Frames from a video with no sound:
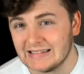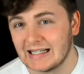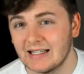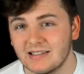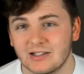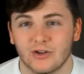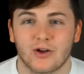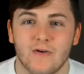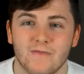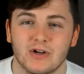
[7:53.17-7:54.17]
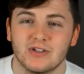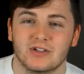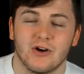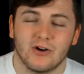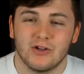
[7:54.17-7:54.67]
has he got the confidence to
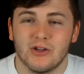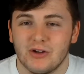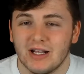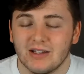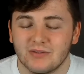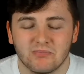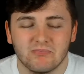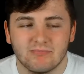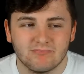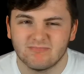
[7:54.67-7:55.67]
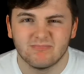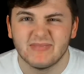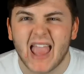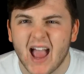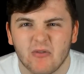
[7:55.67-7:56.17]
go on and do this?
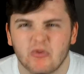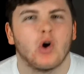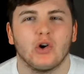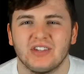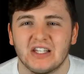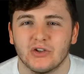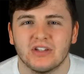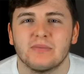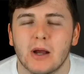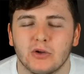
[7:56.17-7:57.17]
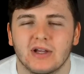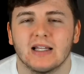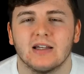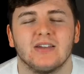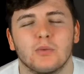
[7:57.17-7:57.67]
Yeah, of course he does. It's Mo
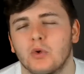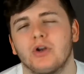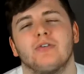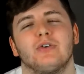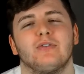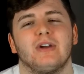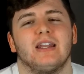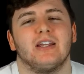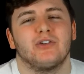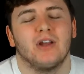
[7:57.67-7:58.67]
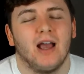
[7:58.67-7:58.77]
Salah. It's a wonderful finish.